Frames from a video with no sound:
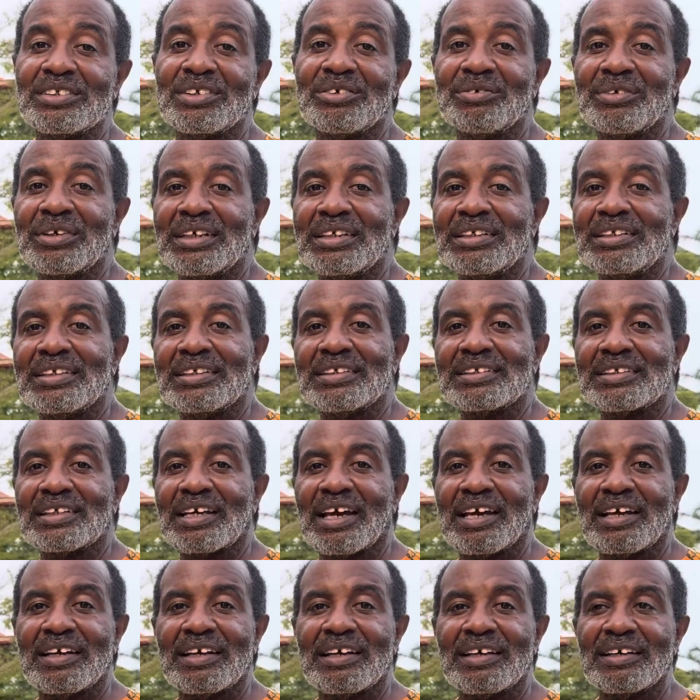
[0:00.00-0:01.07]
We just
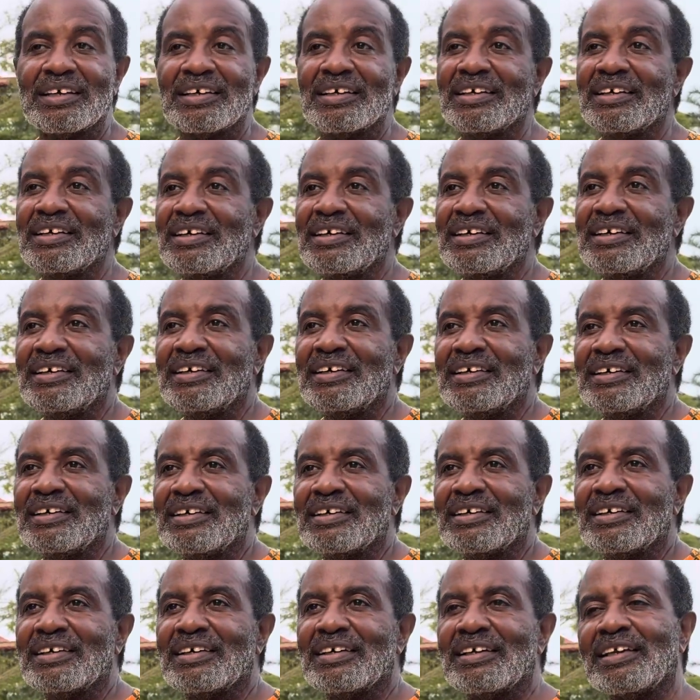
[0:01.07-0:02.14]
kind
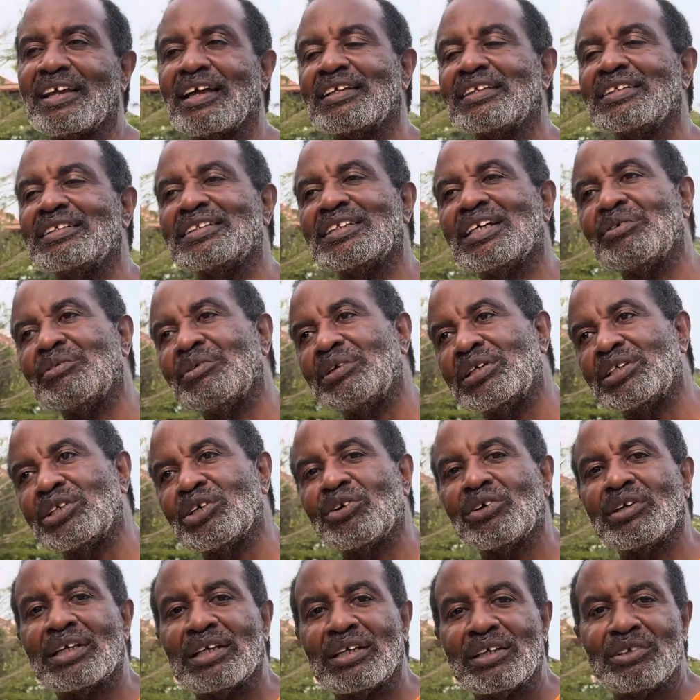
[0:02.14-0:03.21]
of, not to say we
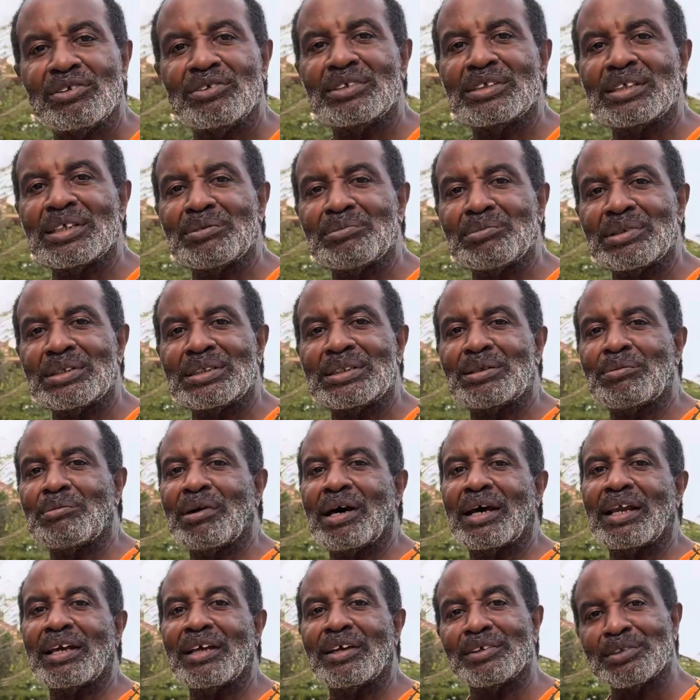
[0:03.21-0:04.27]
totally lose them, but
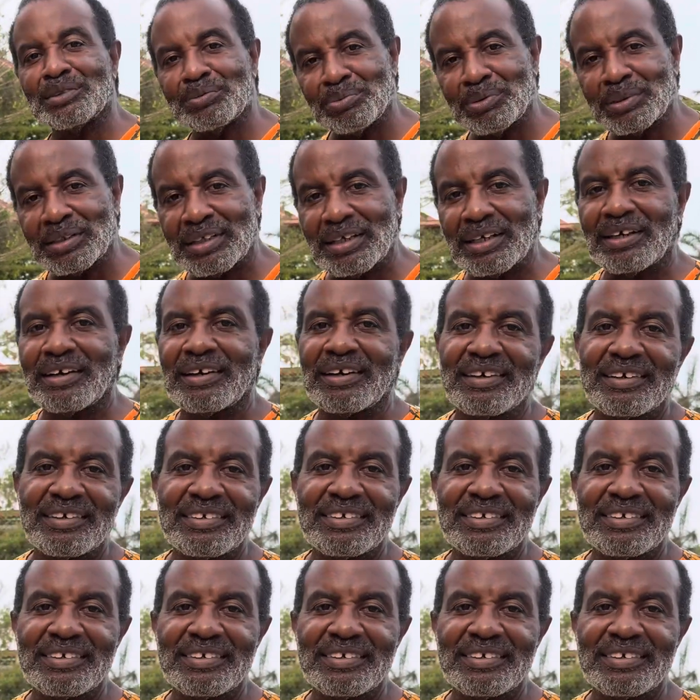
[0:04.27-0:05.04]
somebody else put their